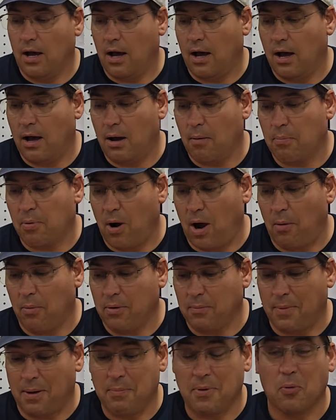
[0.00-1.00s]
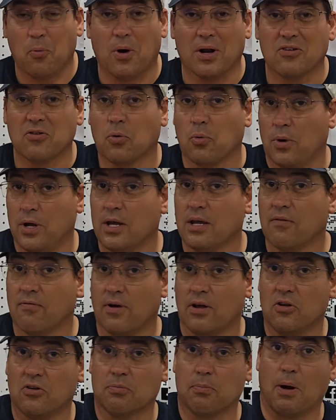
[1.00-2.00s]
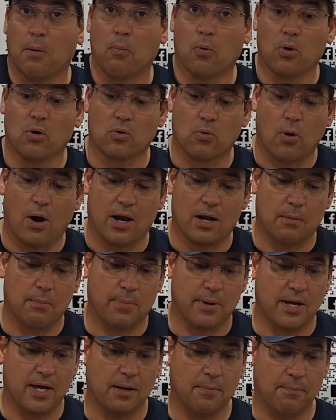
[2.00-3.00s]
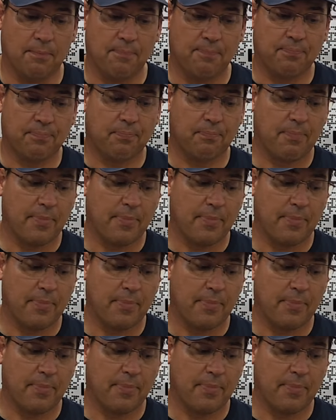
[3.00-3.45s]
probably maybe once a week if I use my board quite a bit.